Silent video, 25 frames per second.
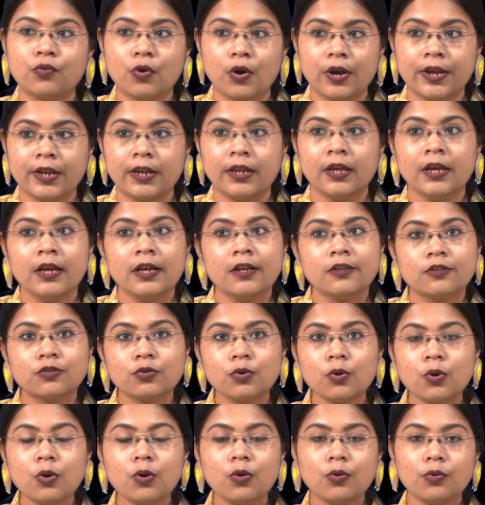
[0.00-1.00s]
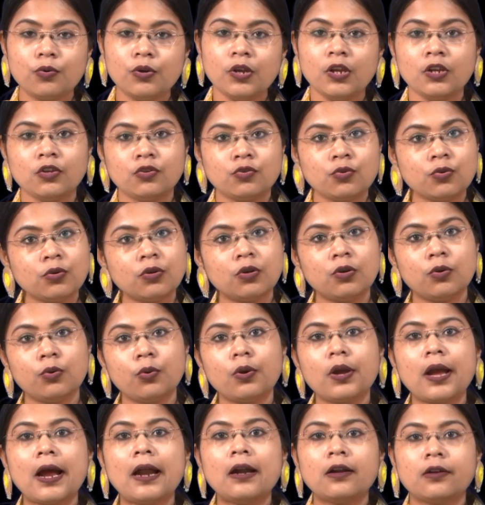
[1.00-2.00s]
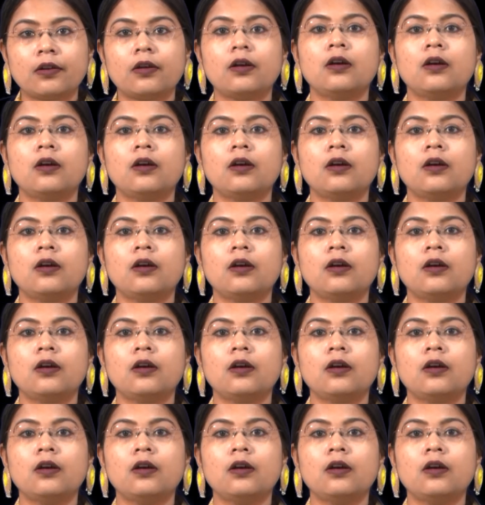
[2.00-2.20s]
oil. So, we should look at